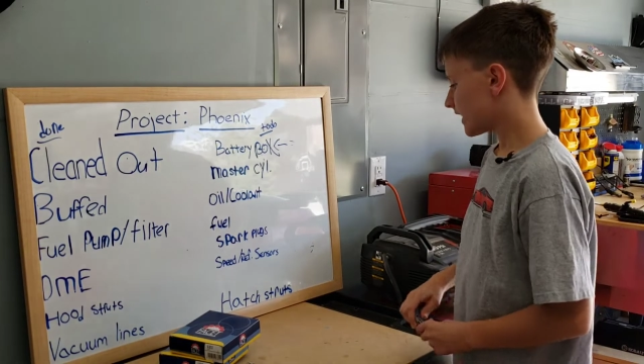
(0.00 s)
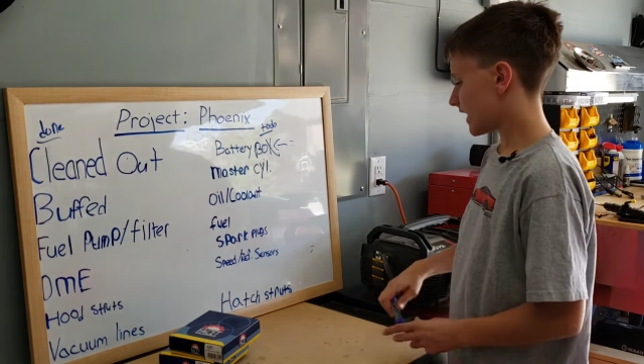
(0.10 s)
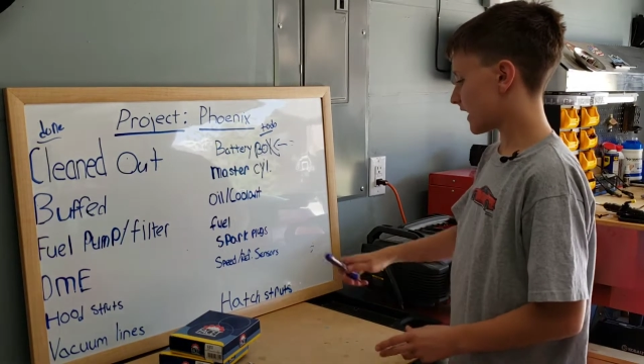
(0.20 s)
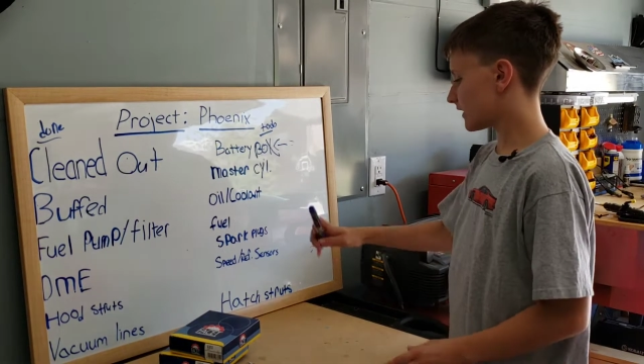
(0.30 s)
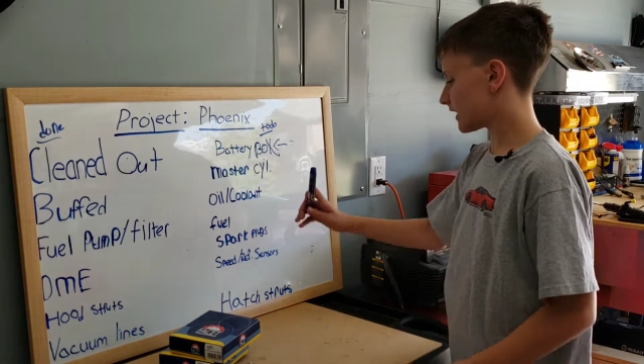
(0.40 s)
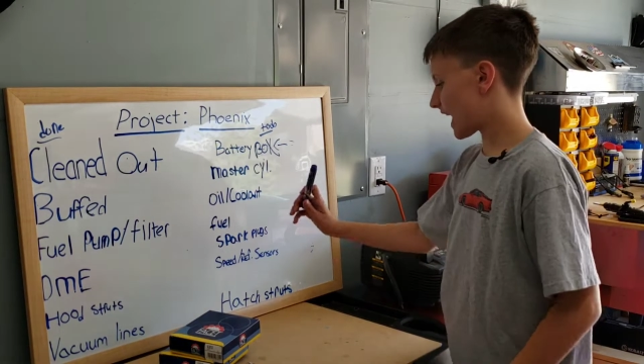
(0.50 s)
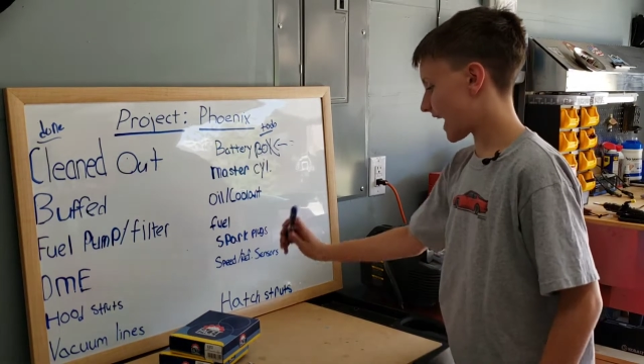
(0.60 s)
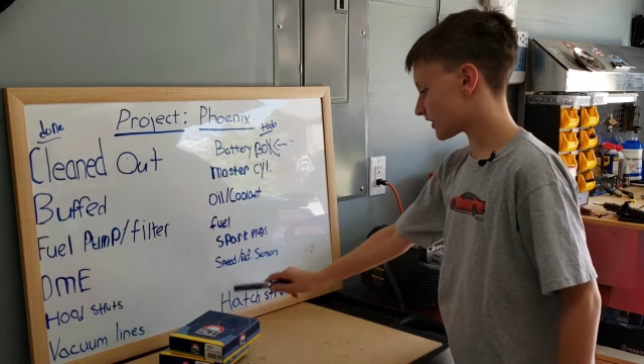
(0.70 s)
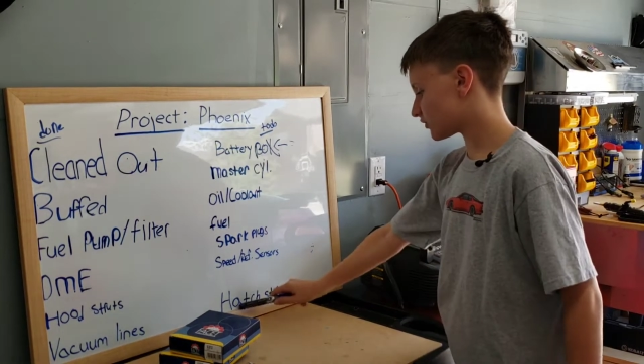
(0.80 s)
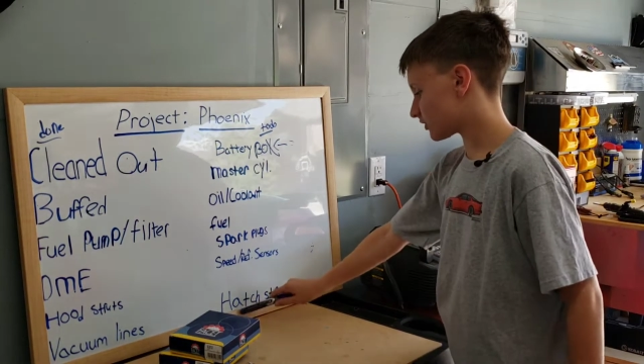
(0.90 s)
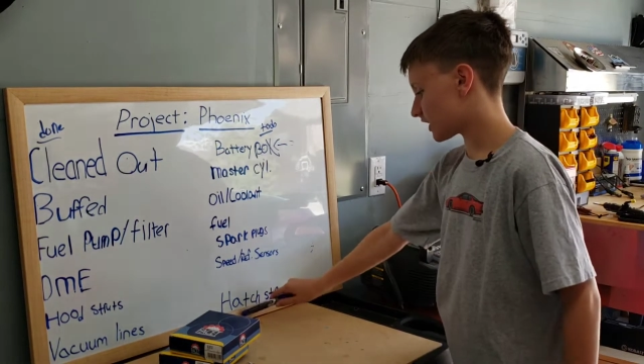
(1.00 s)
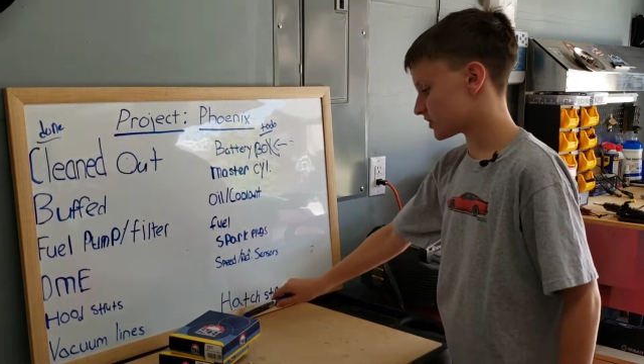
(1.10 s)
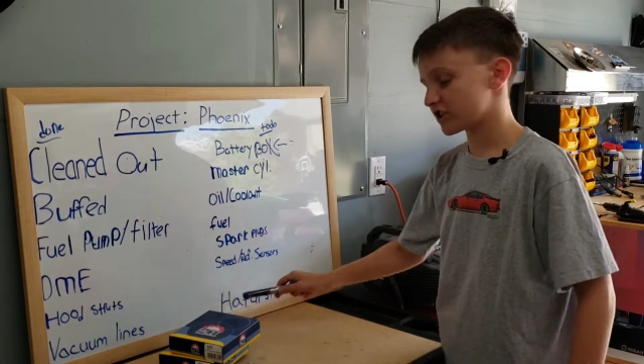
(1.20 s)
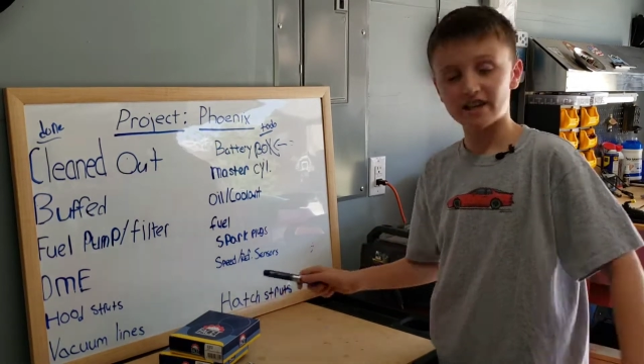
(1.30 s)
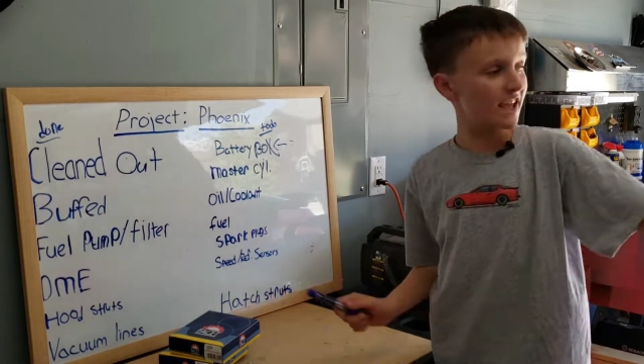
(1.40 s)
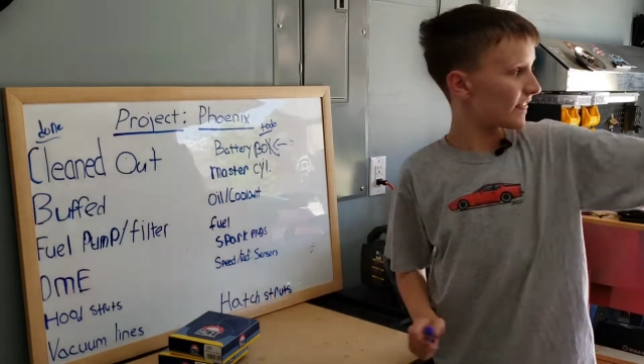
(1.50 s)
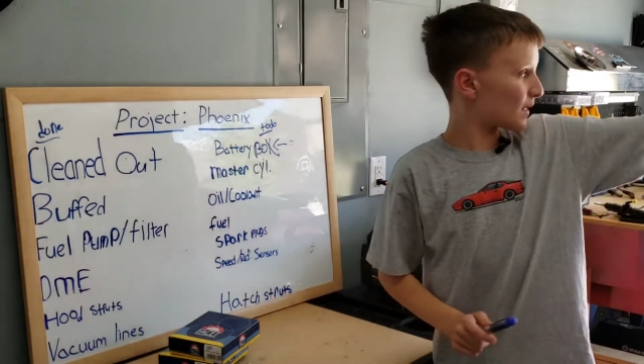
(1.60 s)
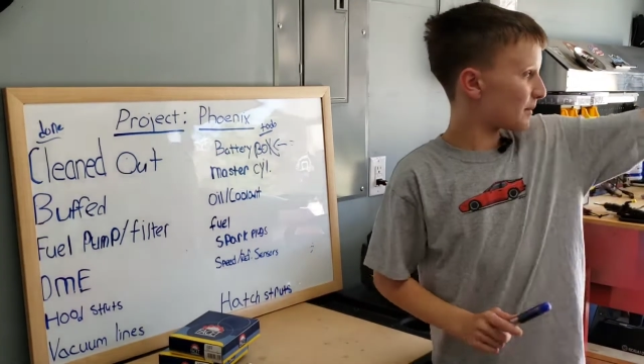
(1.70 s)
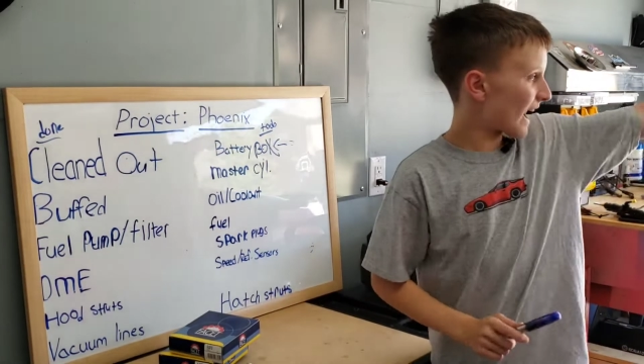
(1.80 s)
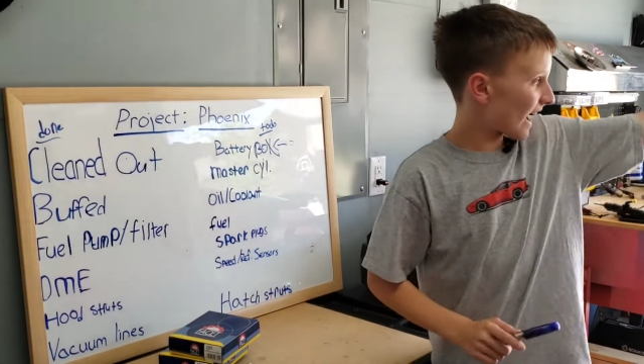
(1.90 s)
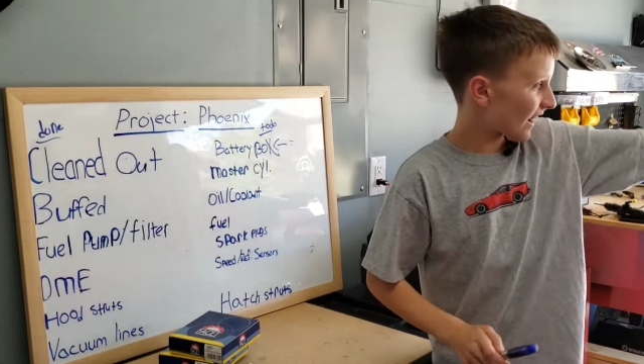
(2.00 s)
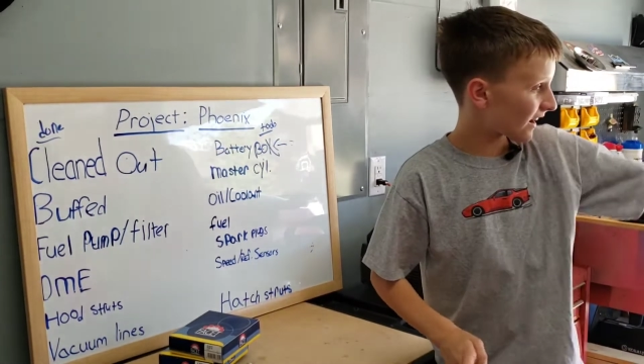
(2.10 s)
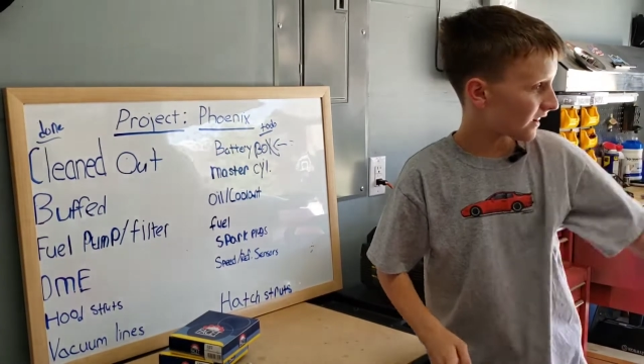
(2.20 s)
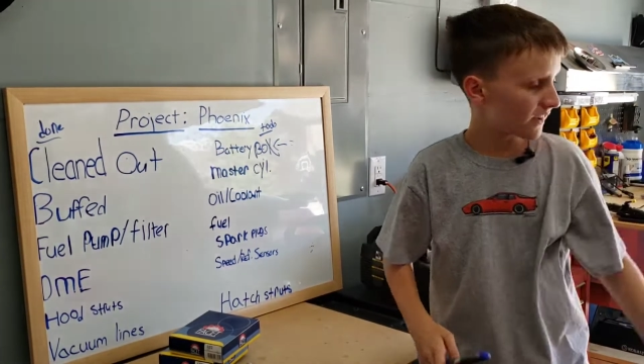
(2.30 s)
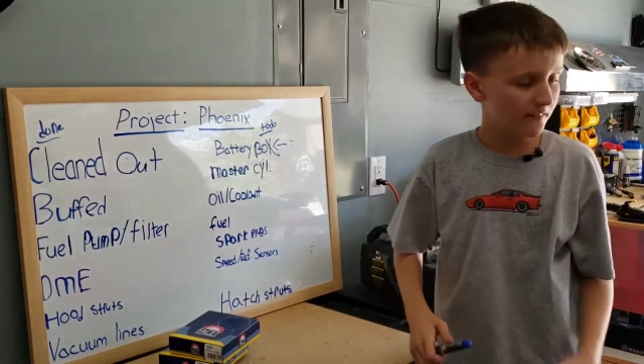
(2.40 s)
And hatch struts in the back